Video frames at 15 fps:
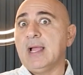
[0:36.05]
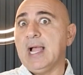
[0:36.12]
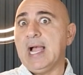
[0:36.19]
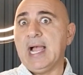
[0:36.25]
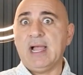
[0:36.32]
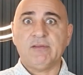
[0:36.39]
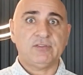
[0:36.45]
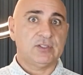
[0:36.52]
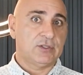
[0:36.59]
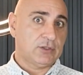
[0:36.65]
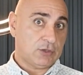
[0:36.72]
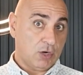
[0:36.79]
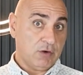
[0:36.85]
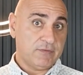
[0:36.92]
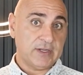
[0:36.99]
after
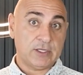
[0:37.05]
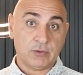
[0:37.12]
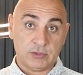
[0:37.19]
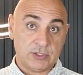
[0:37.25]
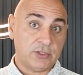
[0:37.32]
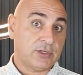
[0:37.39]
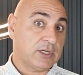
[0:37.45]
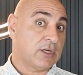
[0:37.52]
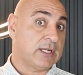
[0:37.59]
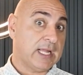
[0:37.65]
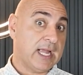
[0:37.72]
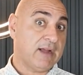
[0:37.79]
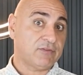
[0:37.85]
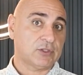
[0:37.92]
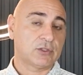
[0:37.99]
COVID or during and
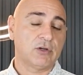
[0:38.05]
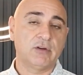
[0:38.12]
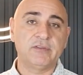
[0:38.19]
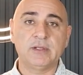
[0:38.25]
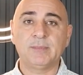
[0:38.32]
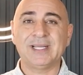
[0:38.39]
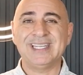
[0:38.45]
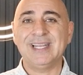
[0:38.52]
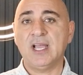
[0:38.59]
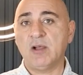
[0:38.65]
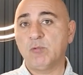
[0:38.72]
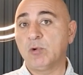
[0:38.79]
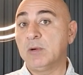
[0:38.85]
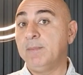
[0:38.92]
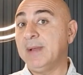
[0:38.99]
after COVID, but now
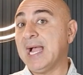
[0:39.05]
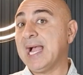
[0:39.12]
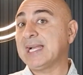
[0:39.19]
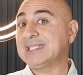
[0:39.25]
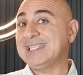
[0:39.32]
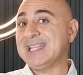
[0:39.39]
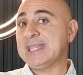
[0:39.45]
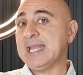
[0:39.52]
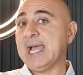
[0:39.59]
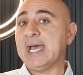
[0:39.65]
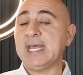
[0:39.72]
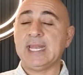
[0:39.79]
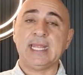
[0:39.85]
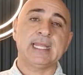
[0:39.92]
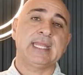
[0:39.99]
we're back to
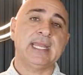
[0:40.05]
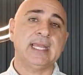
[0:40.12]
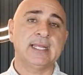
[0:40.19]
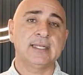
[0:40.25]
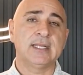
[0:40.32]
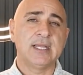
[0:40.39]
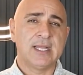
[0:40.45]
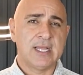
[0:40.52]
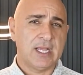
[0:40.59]
that again.